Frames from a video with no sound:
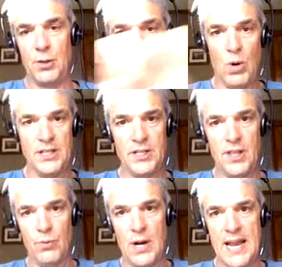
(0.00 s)
one to the
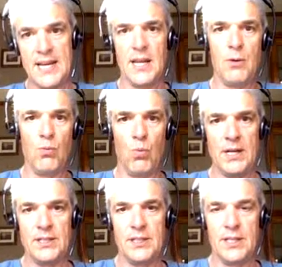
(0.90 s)
right and
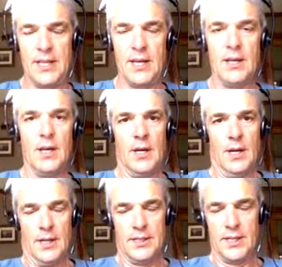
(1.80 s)
one to the
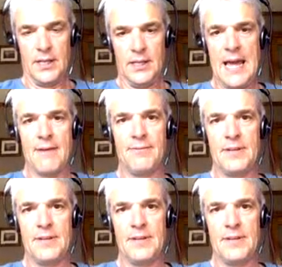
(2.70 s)
left.